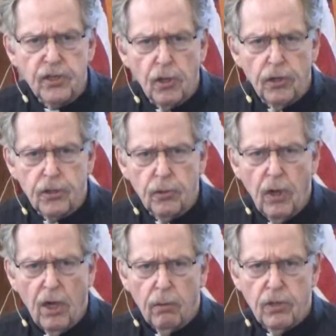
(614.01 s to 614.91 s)
He's going to
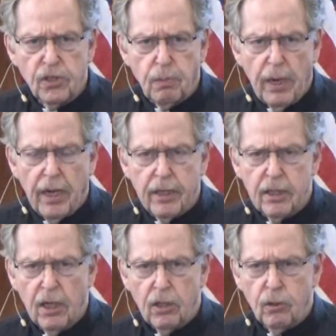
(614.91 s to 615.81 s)
respond
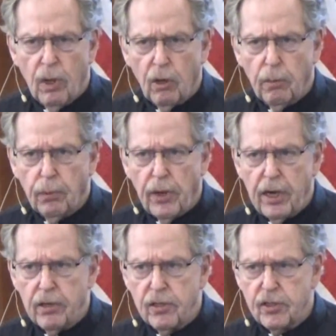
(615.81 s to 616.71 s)
to our
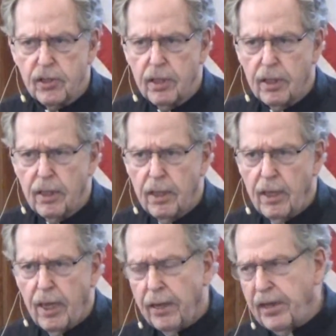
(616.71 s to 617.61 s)
prayers.
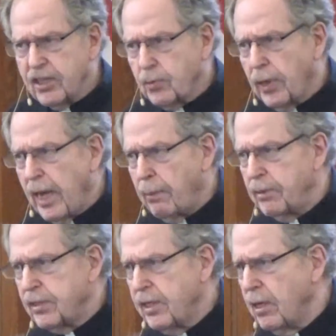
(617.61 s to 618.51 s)
And that's what
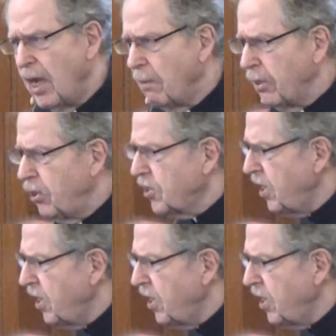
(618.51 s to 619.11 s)
happens here. But you